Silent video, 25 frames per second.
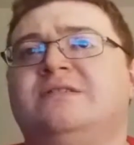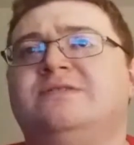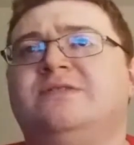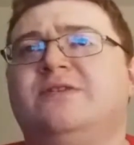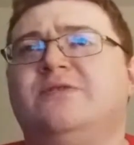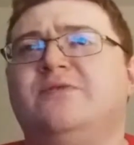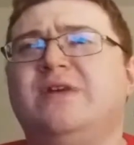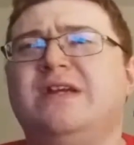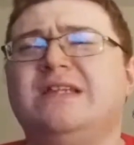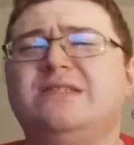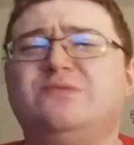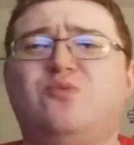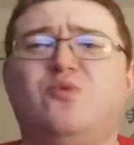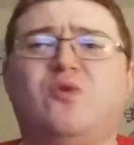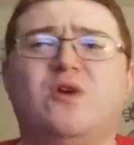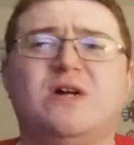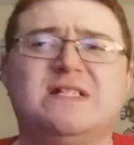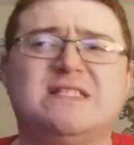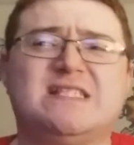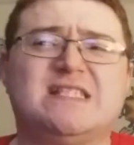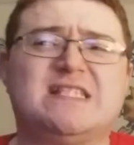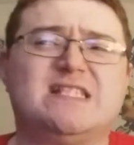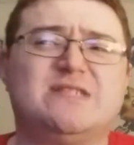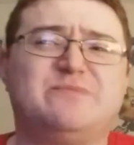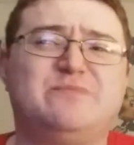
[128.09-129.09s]
There is
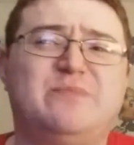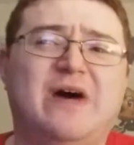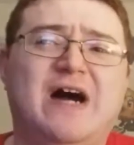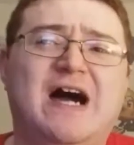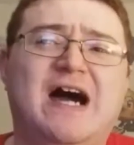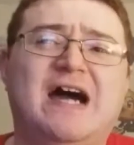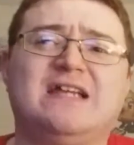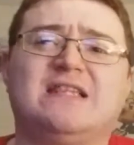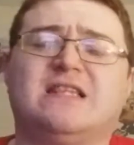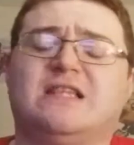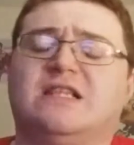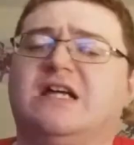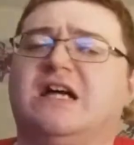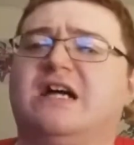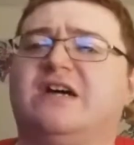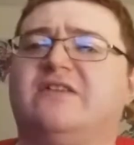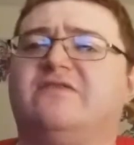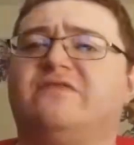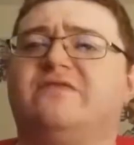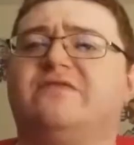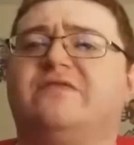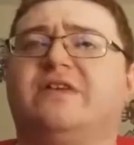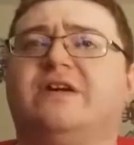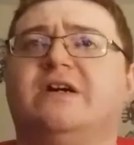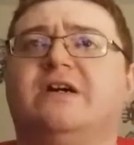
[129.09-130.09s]
one spot
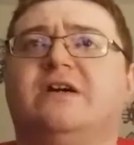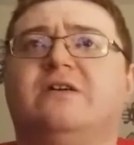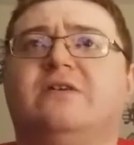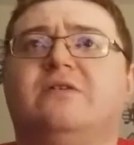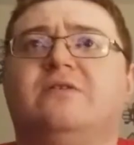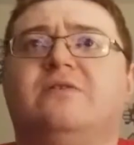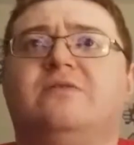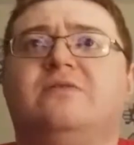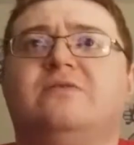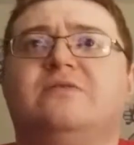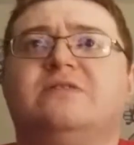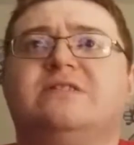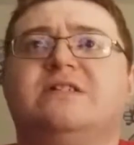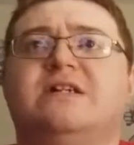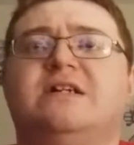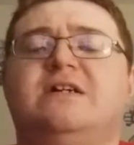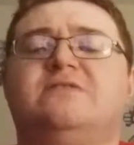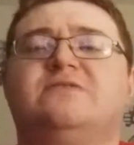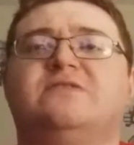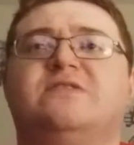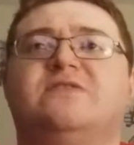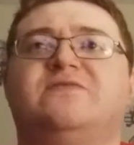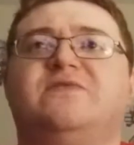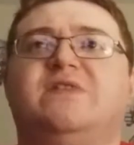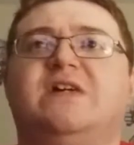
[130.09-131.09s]
left though.
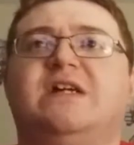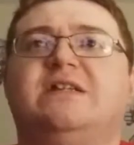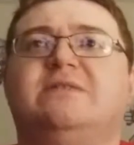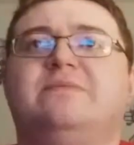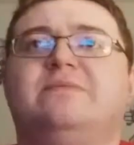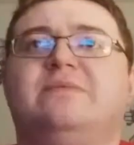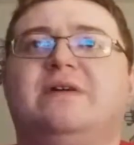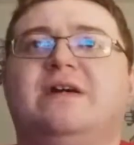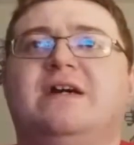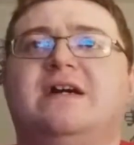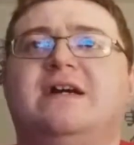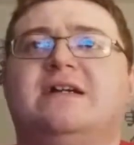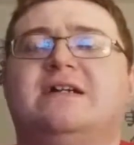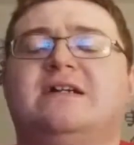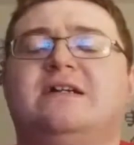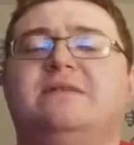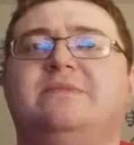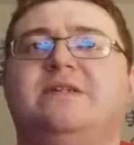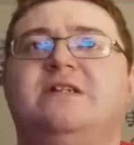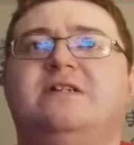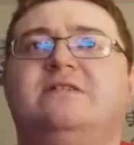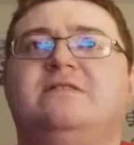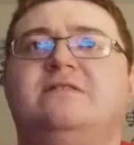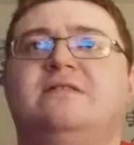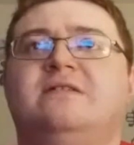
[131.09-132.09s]
Styles fighting back. I
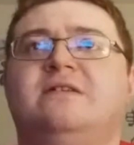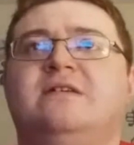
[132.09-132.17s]
mean,